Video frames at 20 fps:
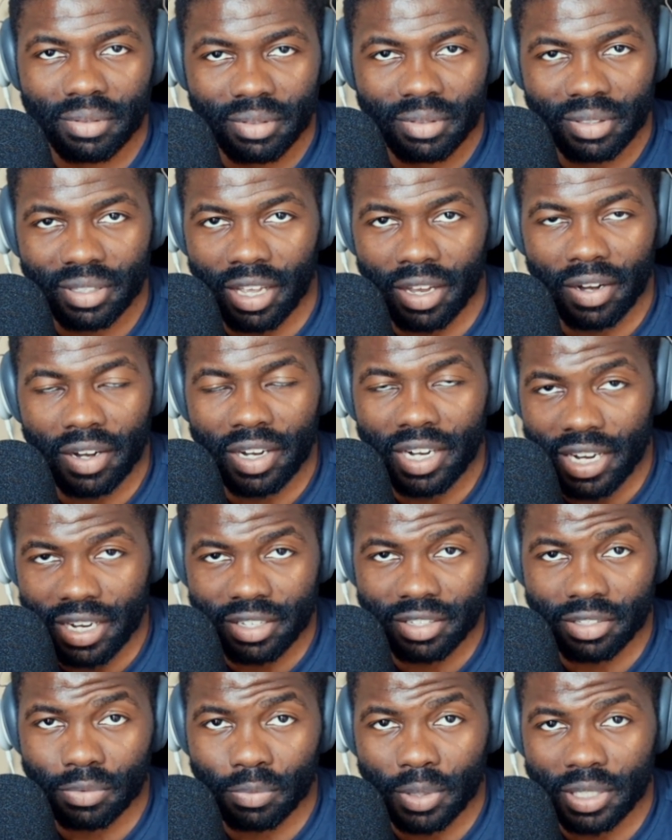there
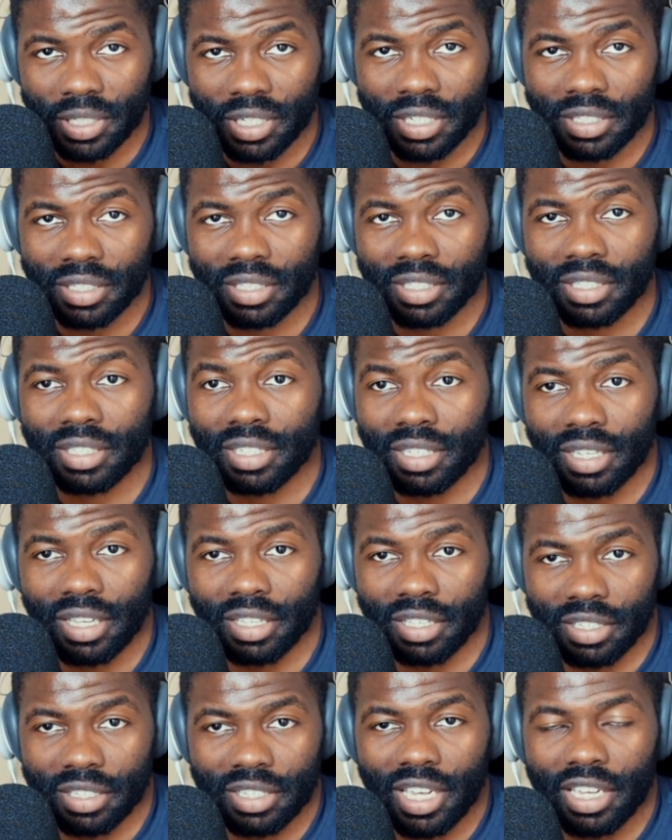is, which is,
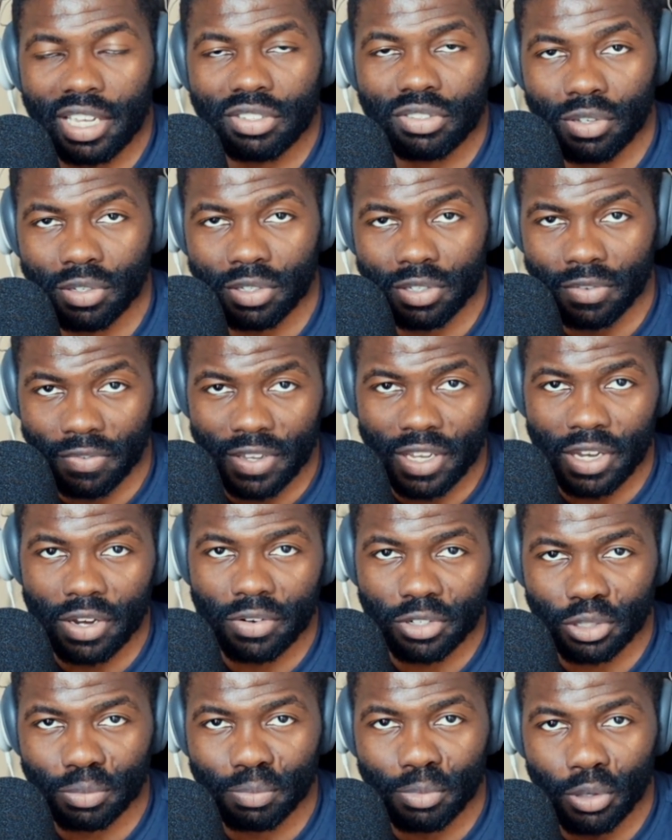in this case, a
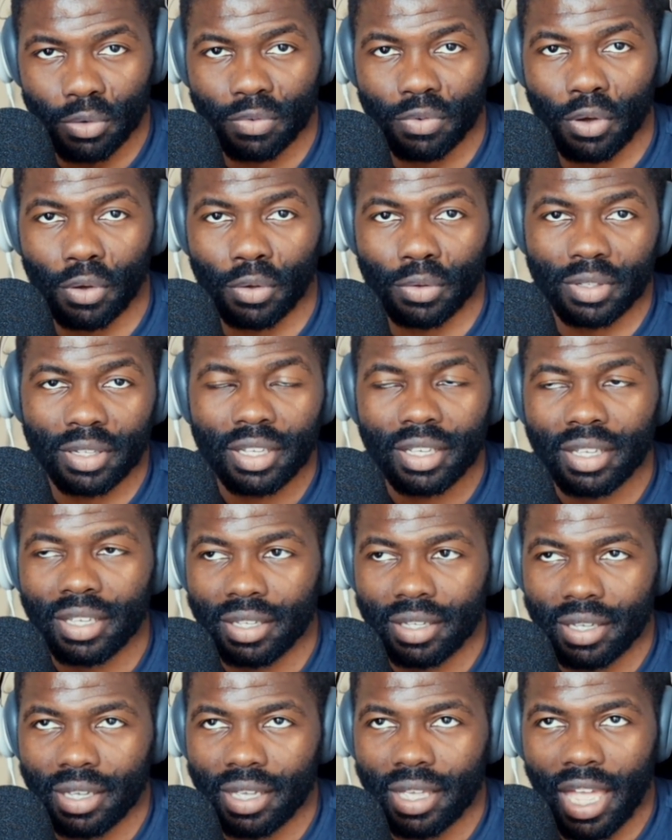sphere, smooth on
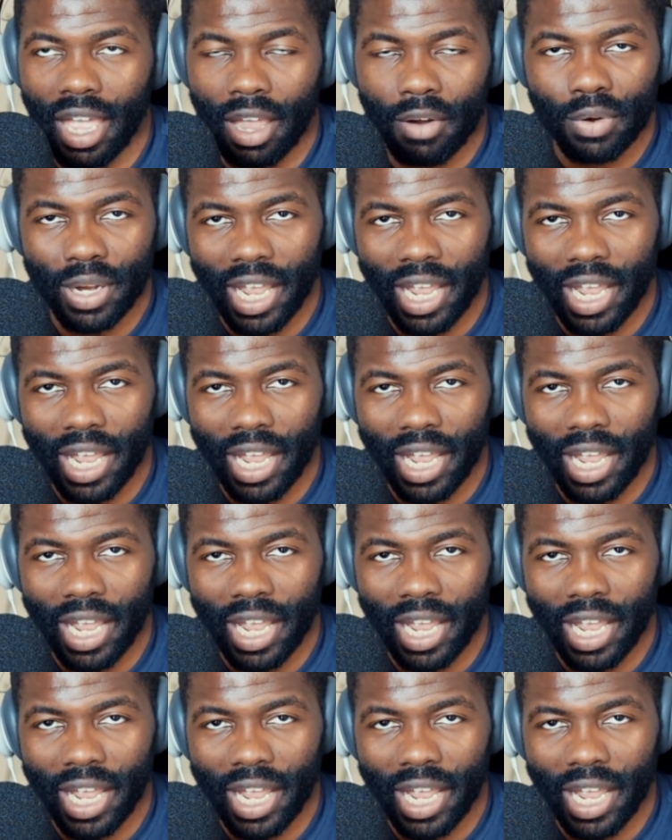every